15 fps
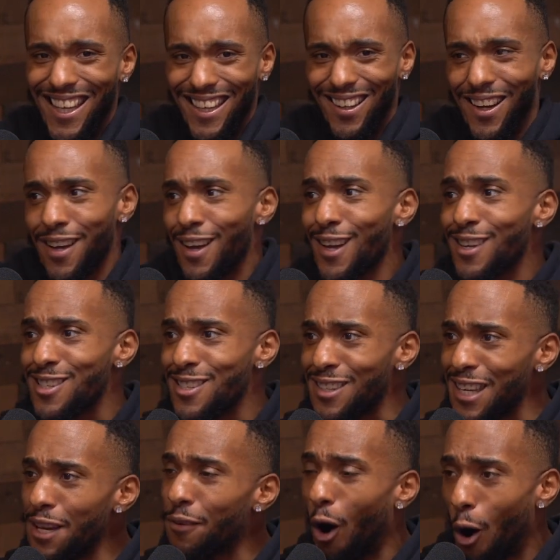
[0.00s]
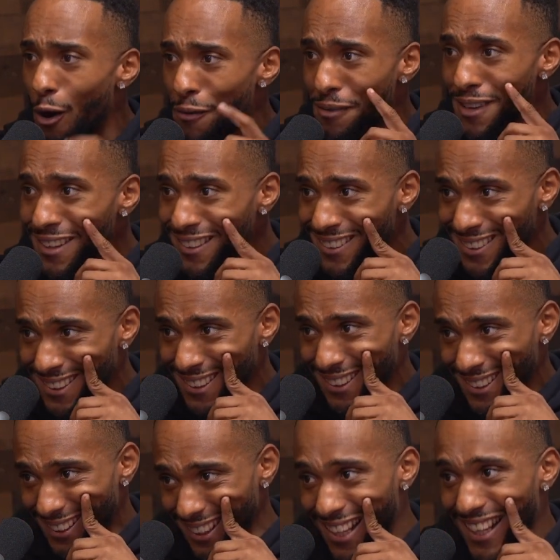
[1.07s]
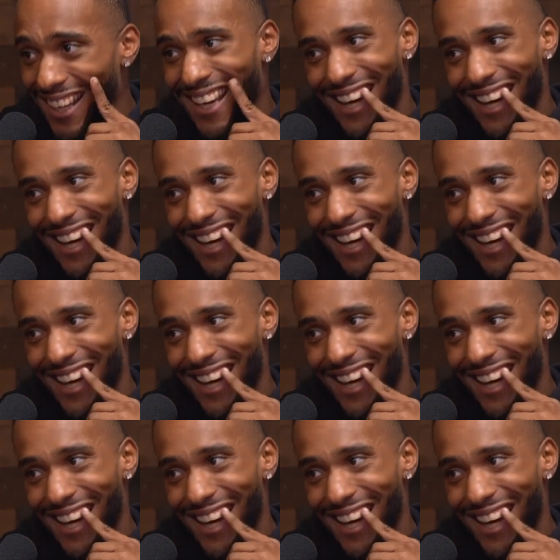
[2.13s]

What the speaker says: like Steve Harvey? I was